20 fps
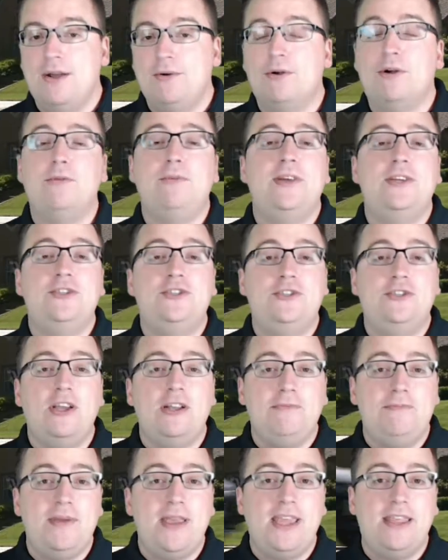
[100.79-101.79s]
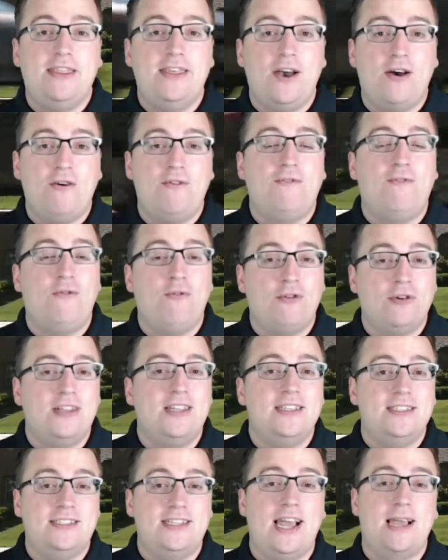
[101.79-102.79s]
Where we should be, though, for
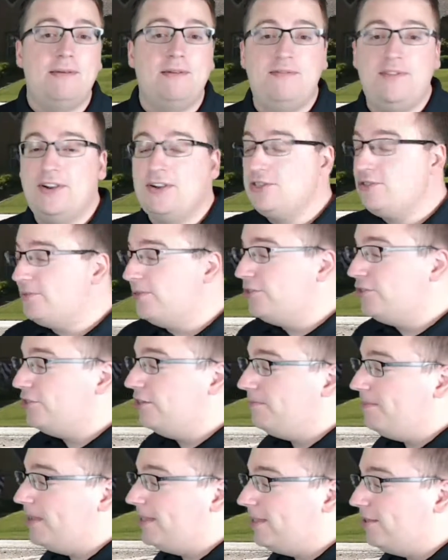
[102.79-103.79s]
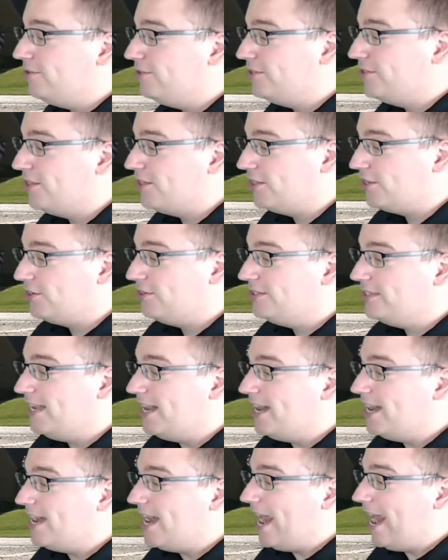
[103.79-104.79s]
this time of year is we should be close to
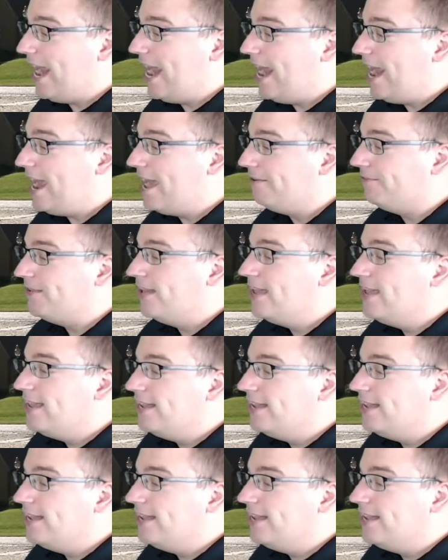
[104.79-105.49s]
13.5.